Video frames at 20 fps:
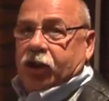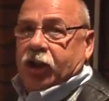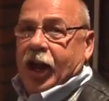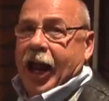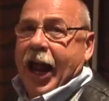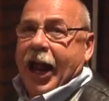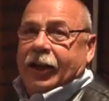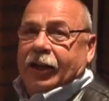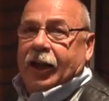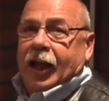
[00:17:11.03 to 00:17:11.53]

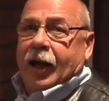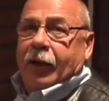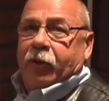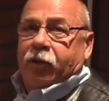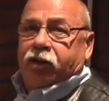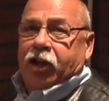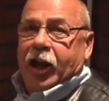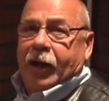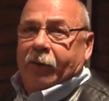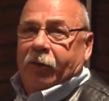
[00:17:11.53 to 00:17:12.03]
And,
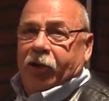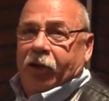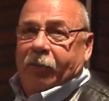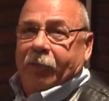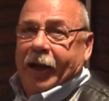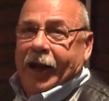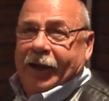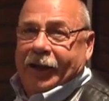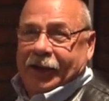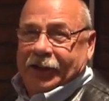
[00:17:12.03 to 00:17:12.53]
you know, that
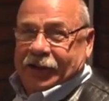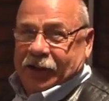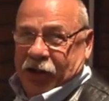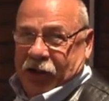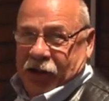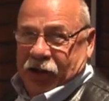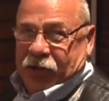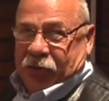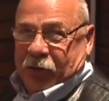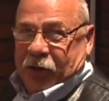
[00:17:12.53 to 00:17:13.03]
trust
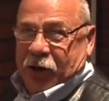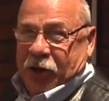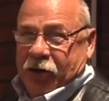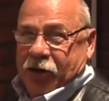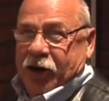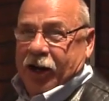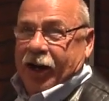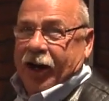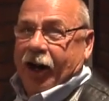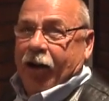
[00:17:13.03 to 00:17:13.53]
was usually
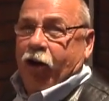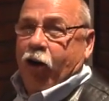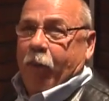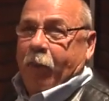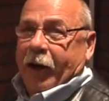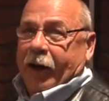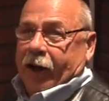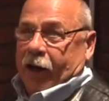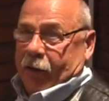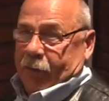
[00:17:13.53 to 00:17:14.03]
built up
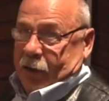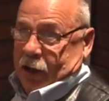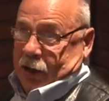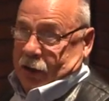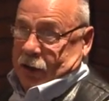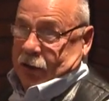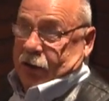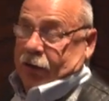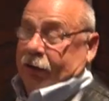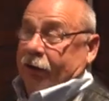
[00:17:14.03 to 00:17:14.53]
over a
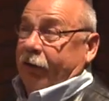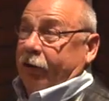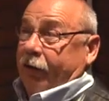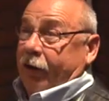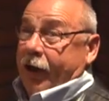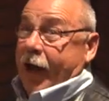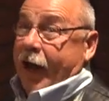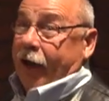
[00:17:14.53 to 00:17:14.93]
period of time.